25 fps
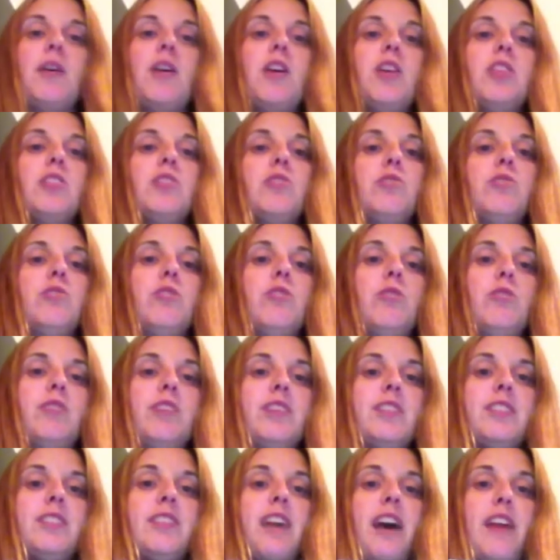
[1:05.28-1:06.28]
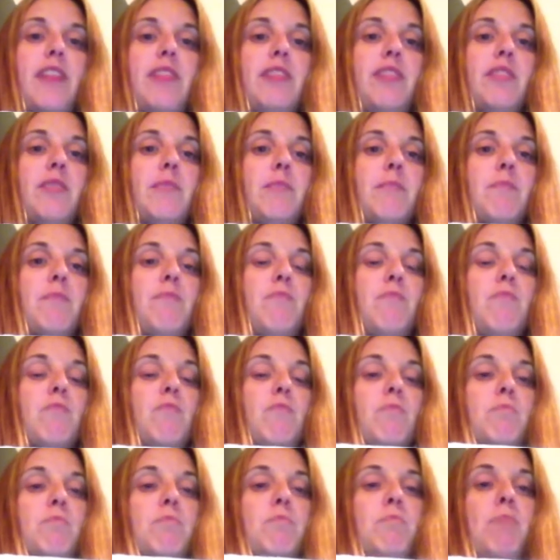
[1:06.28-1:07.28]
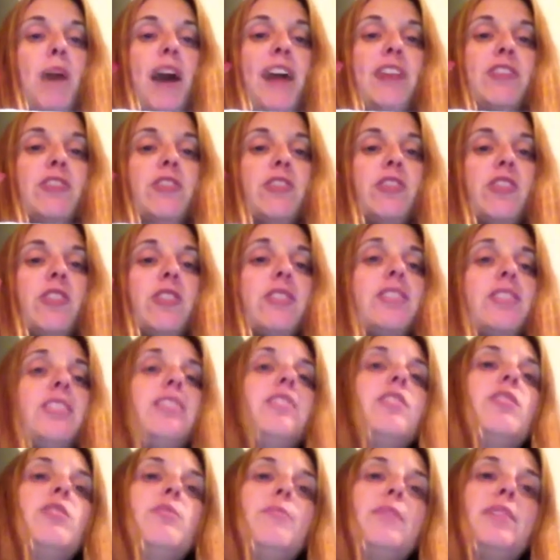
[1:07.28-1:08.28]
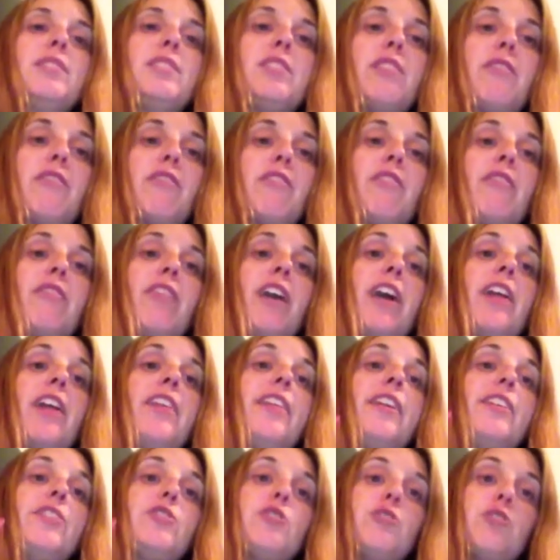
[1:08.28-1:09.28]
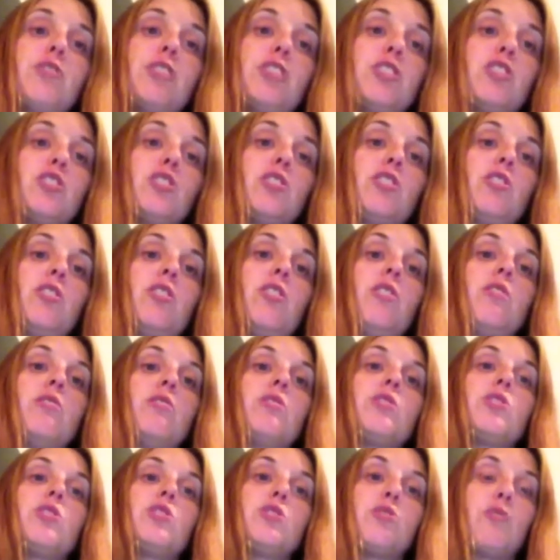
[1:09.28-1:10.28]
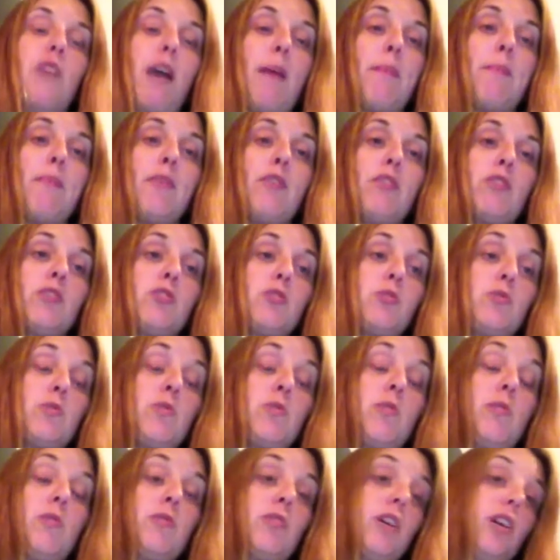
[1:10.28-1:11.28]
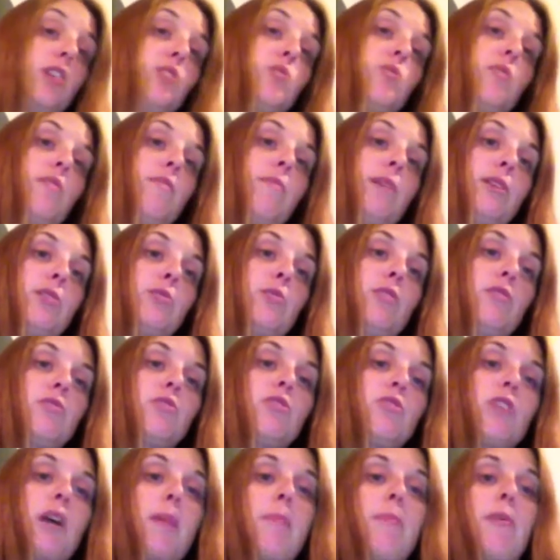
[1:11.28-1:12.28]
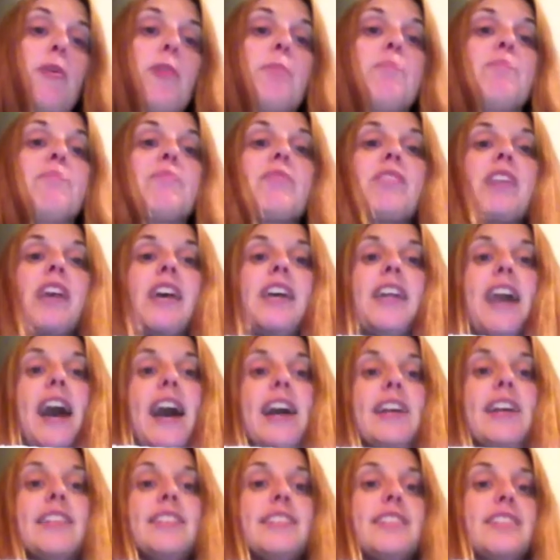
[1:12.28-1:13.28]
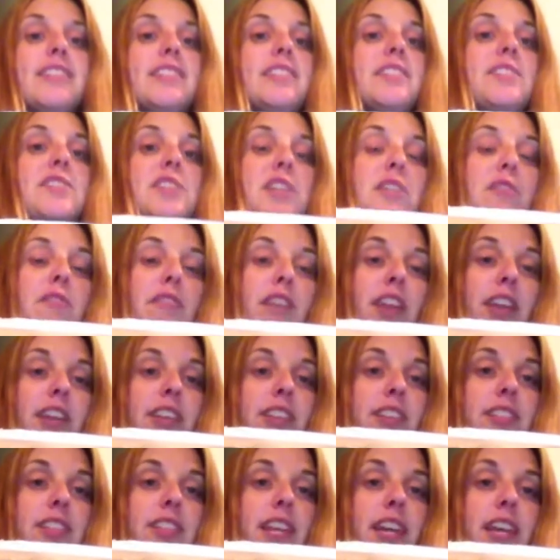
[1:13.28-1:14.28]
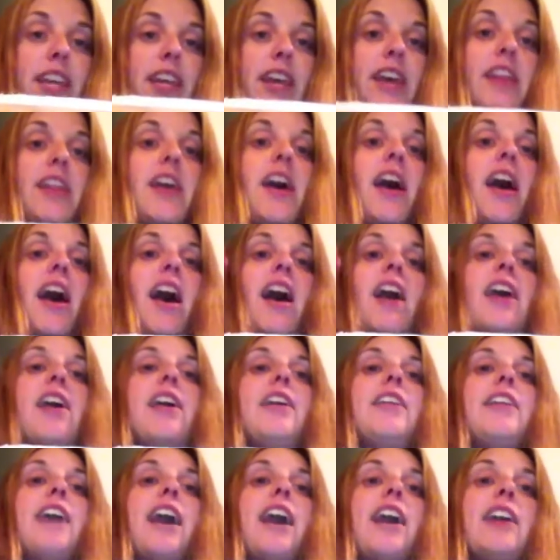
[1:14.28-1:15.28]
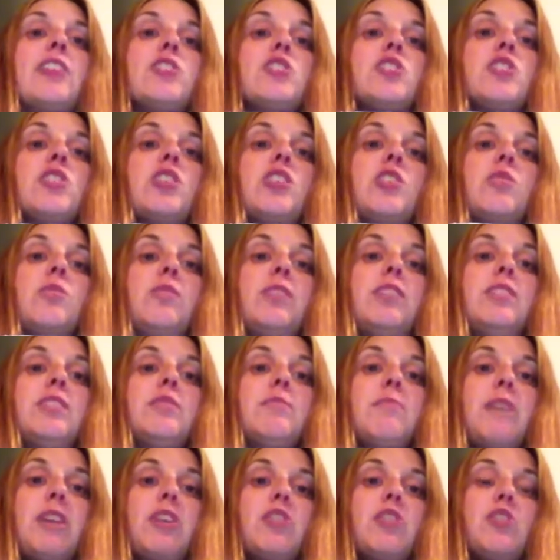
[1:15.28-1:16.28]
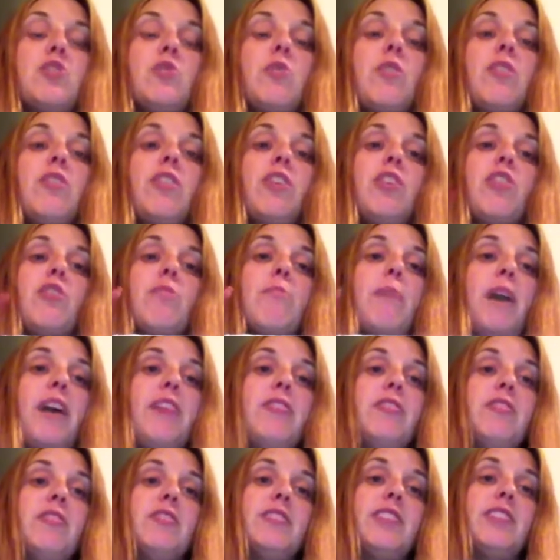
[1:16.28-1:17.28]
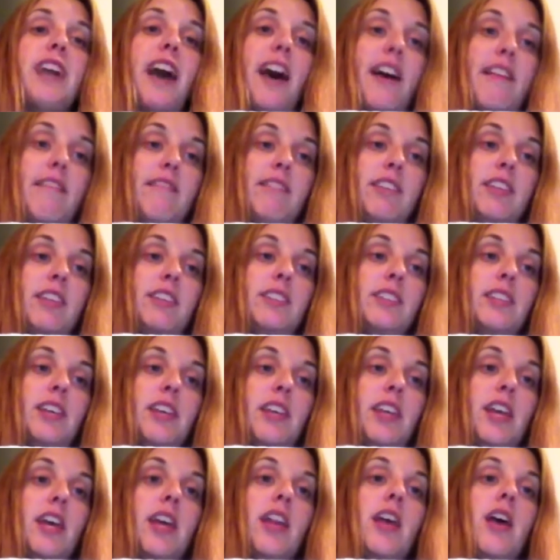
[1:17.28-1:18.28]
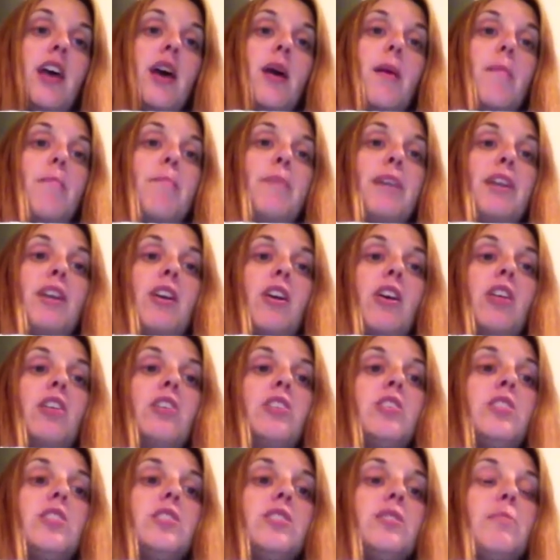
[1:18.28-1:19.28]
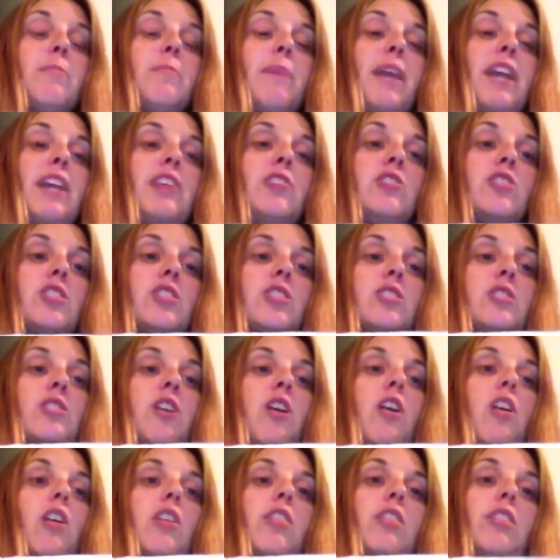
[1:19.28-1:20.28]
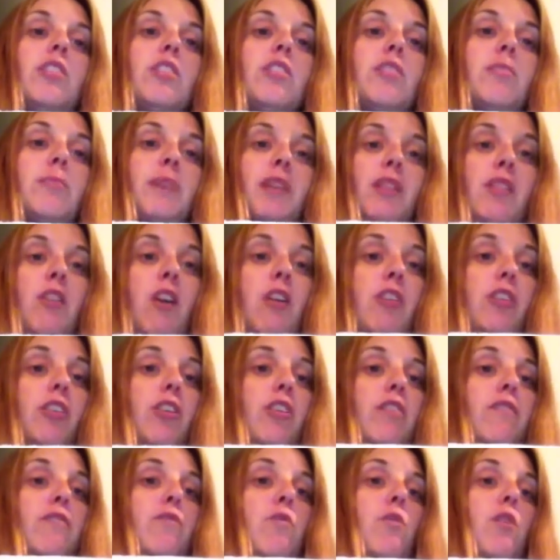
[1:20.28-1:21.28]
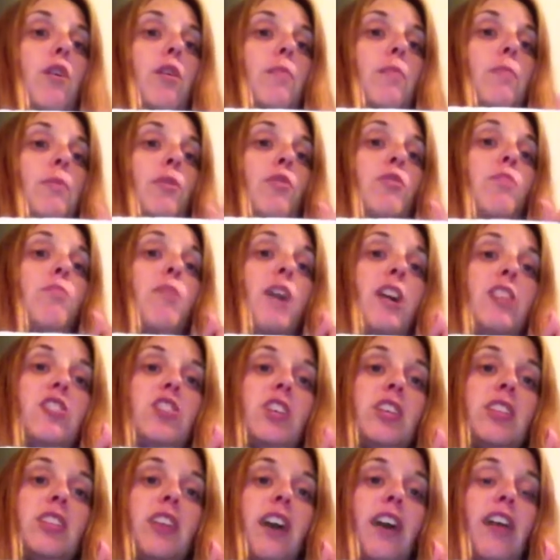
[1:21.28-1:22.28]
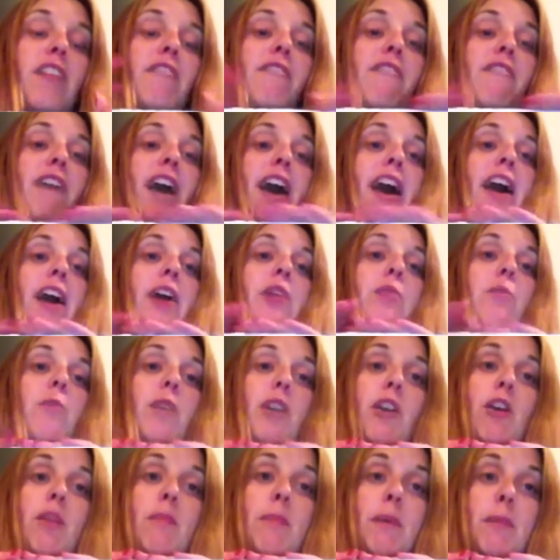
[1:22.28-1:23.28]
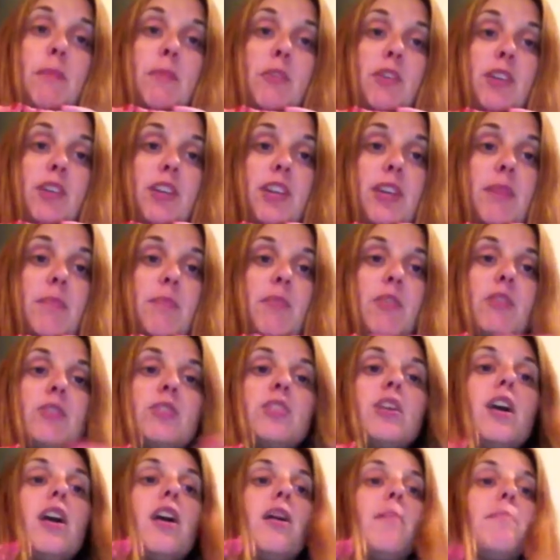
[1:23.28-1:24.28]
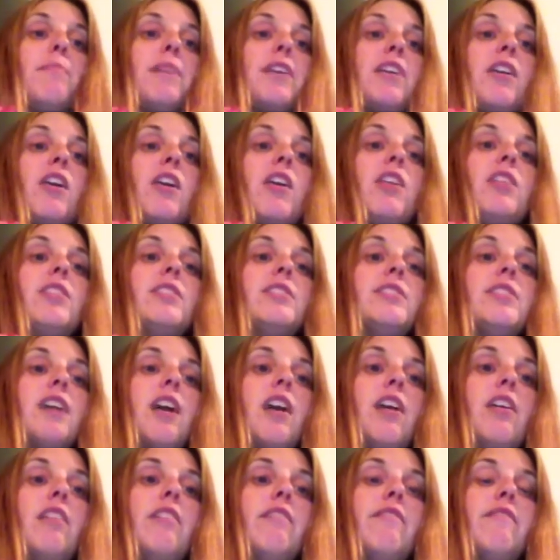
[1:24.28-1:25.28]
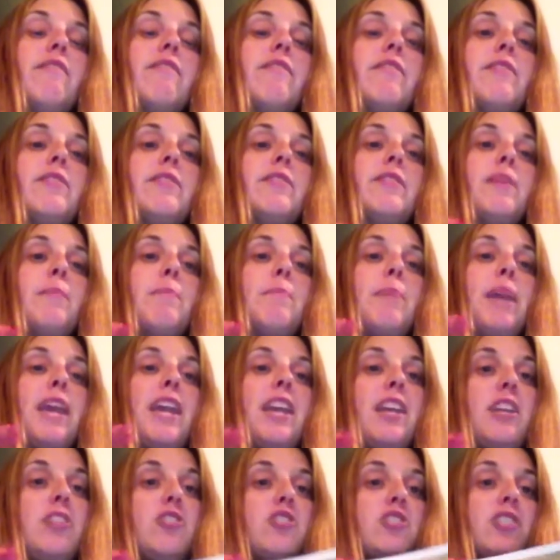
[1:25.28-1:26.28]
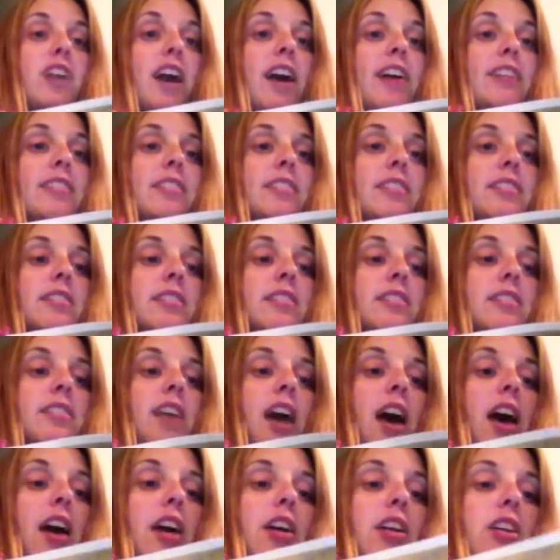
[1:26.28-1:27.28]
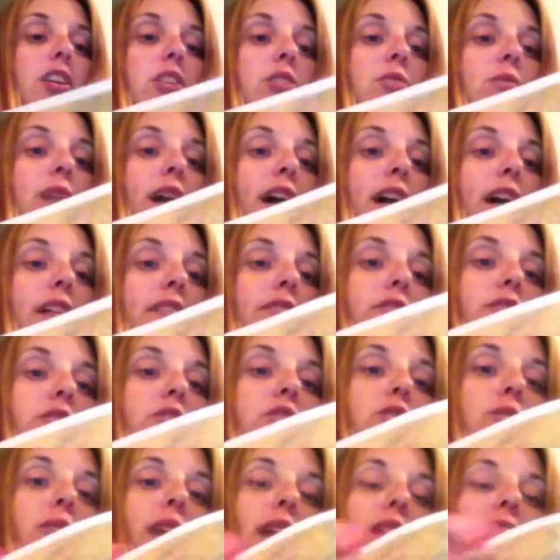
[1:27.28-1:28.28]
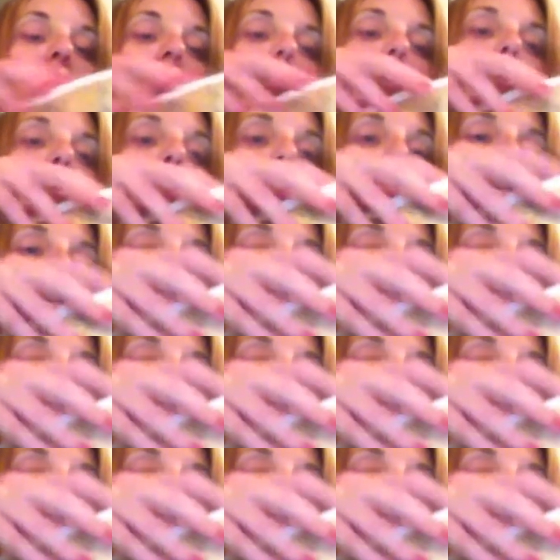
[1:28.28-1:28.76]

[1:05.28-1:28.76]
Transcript: you'll notice that the binder looks a little bit different than a traditional scrapbook, 12 by 12 scrapbook. It has these D-rings in it, and actually you need to make sure that your binders have these in it because the pages are a little bit longer for both Project Life and We Are Memory Keepers because of the page sizes that you have, because you have a little bit